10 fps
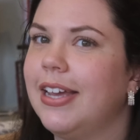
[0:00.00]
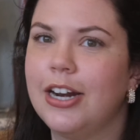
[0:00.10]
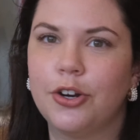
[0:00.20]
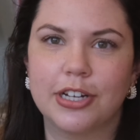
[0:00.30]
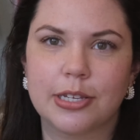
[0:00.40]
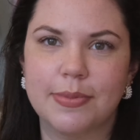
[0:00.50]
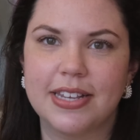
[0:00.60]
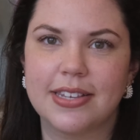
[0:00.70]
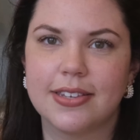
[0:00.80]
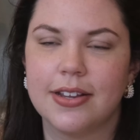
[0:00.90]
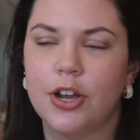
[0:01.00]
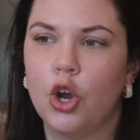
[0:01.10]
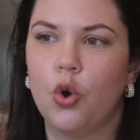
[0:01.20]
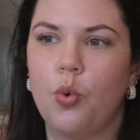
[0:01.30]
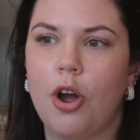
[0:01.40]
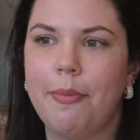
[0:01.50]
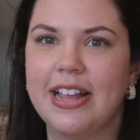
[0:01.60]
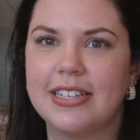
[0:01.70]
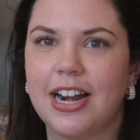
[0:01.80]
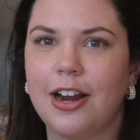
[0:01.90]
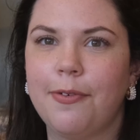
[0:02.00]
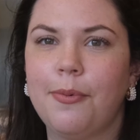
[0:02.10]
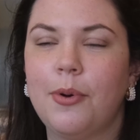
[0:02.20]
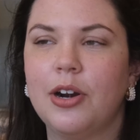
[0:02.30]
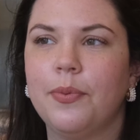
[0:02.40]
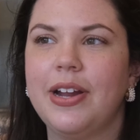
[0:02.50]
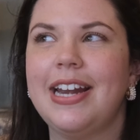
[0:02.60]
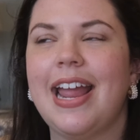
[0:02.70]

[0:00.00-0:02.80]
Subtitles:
in a Christmas romance that I want to read,